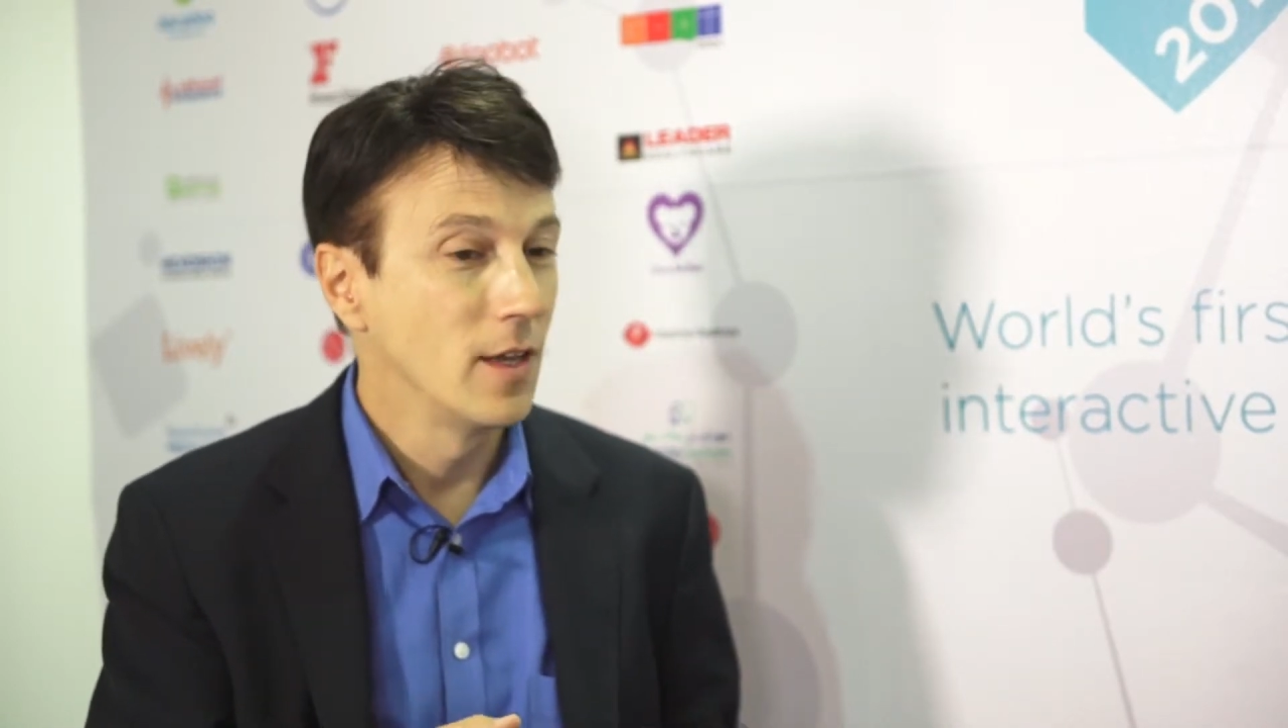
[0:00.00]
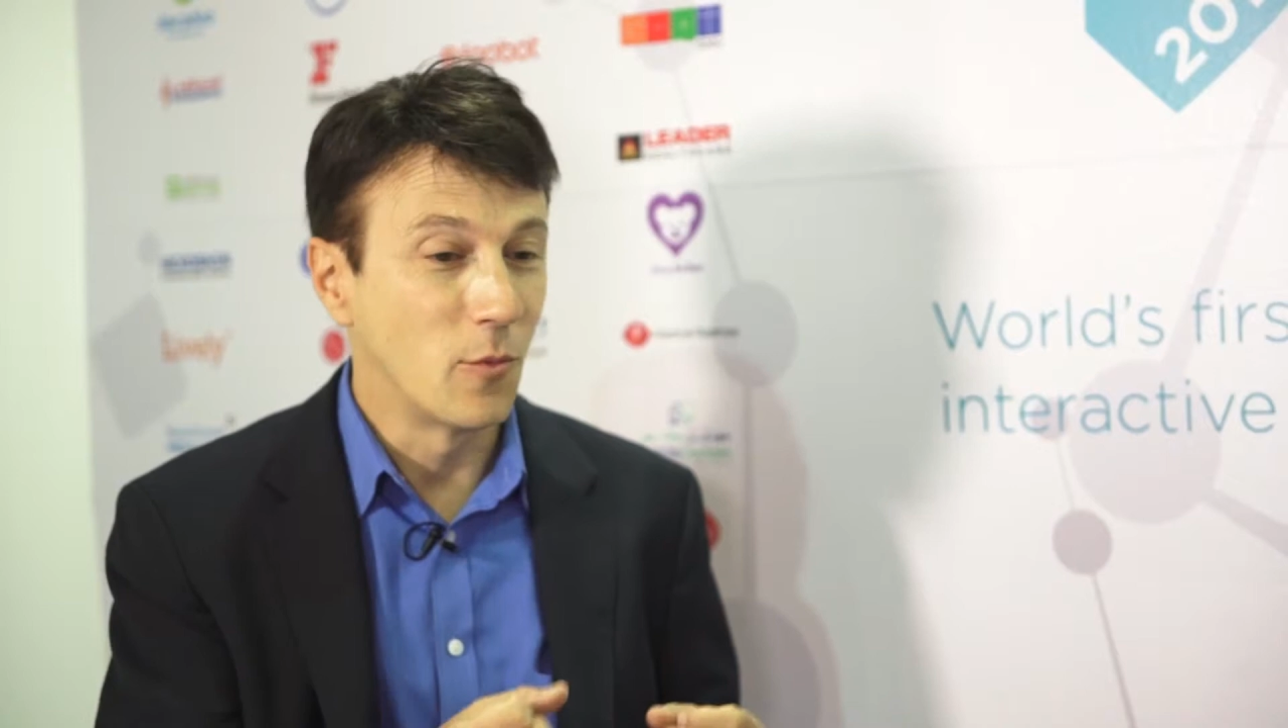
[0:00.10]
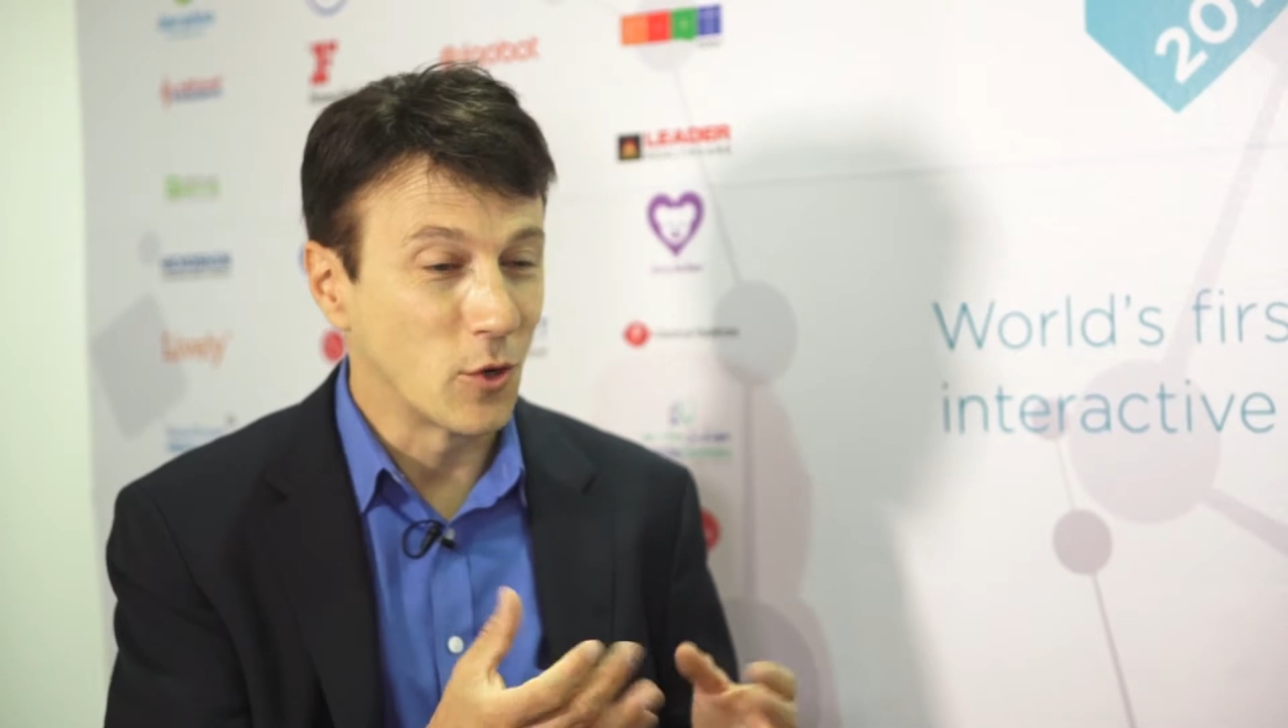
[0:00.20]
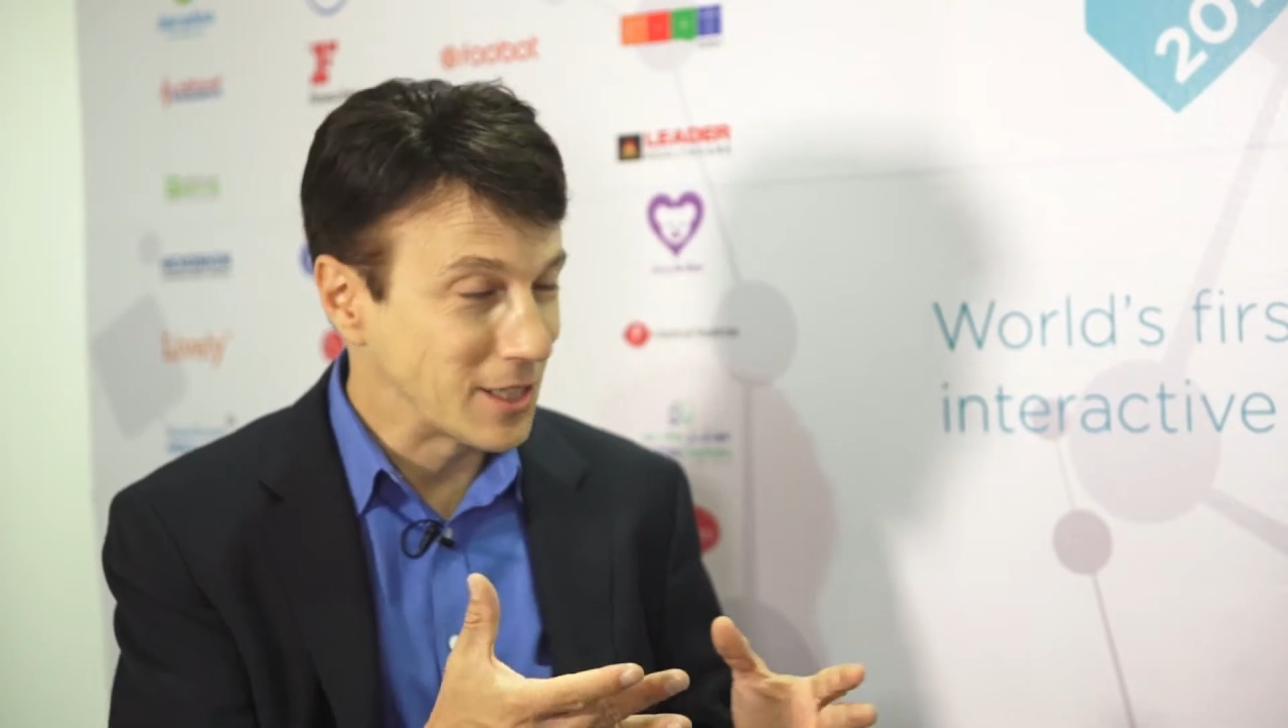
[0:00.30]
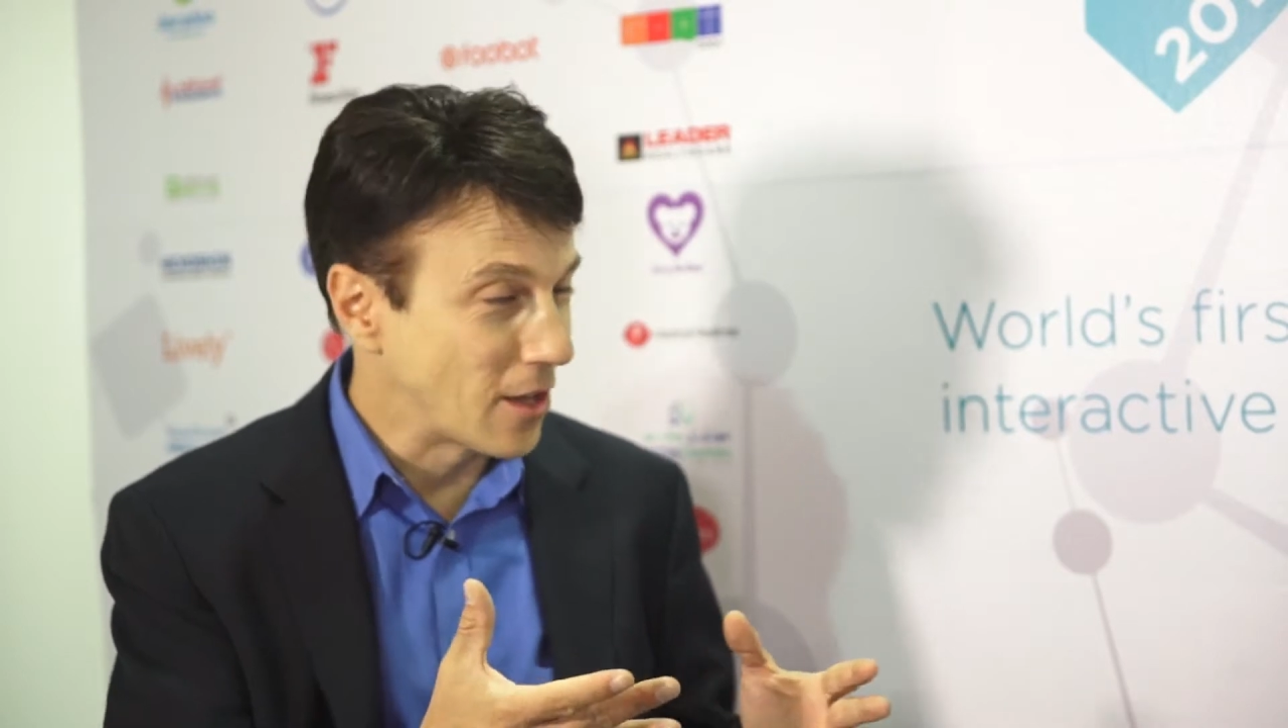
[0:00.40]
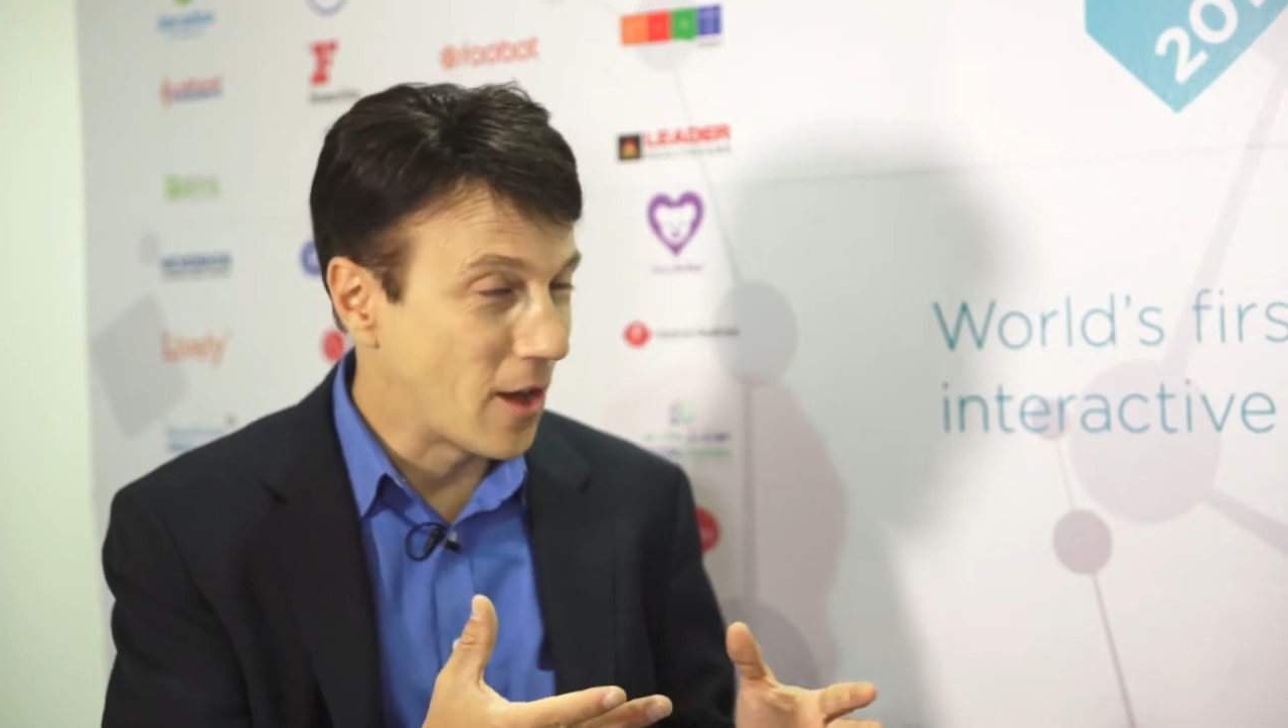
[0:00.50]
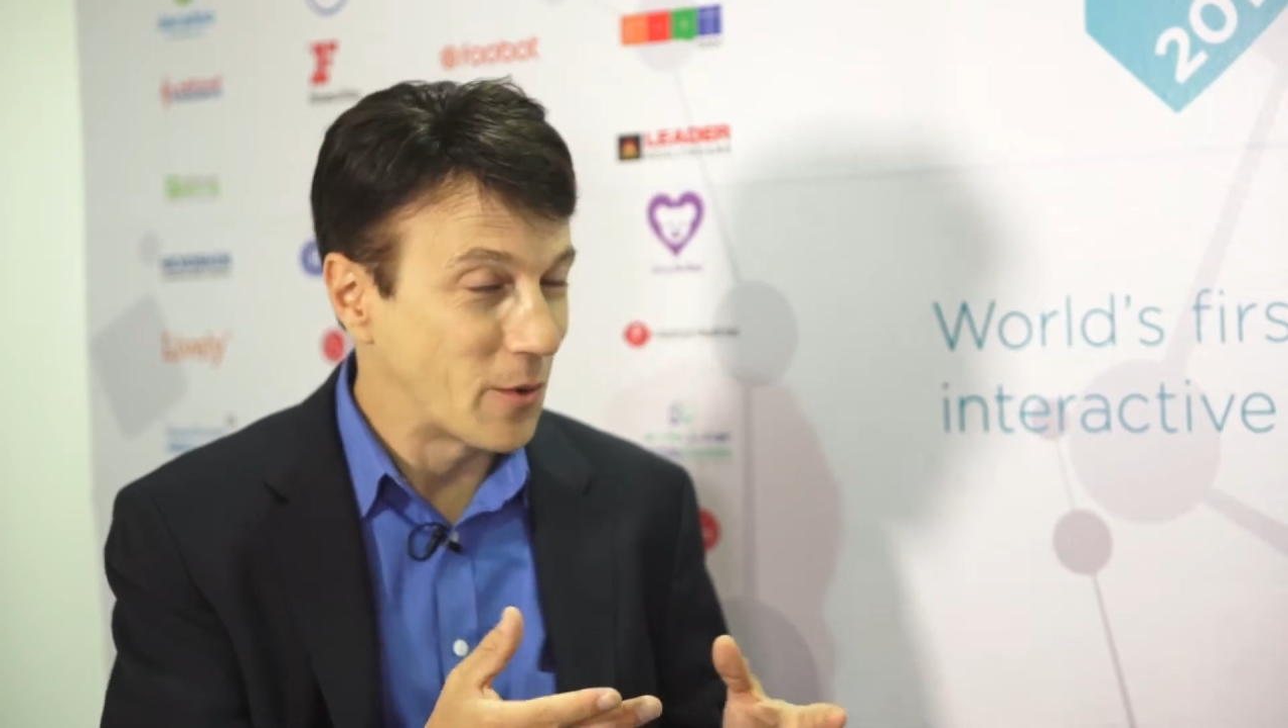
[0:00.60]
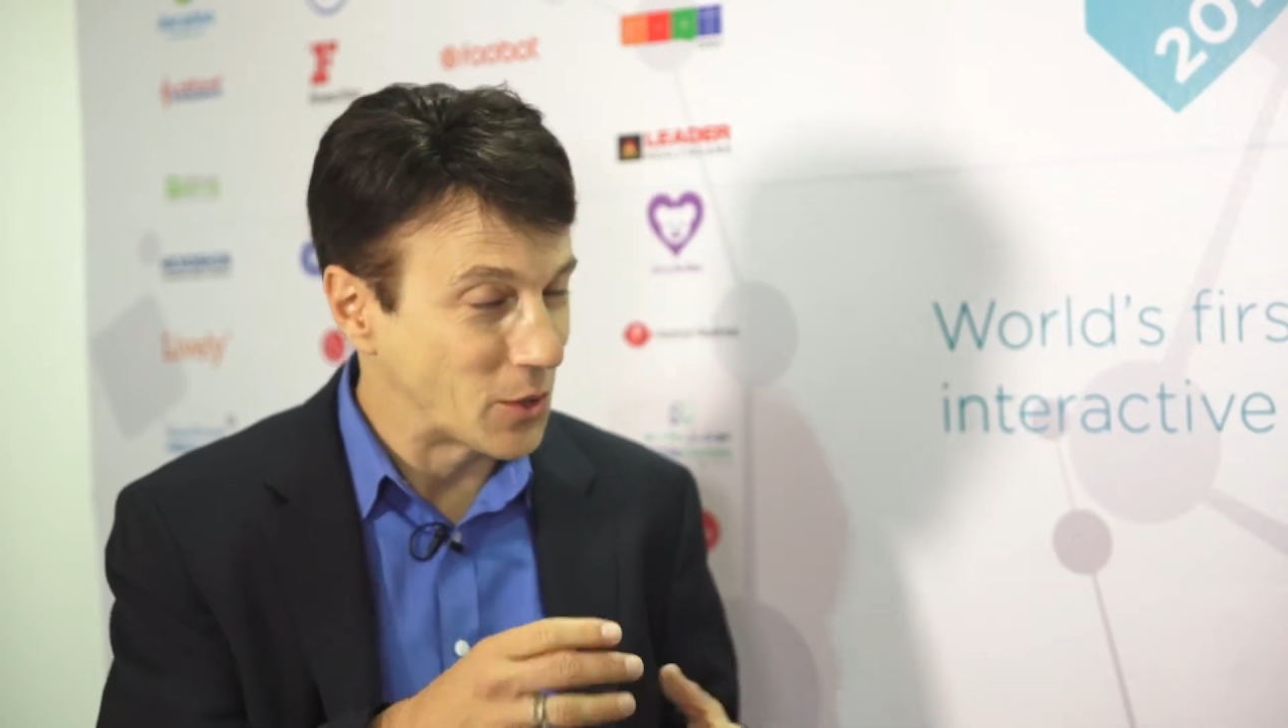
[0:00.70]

Moore's Law,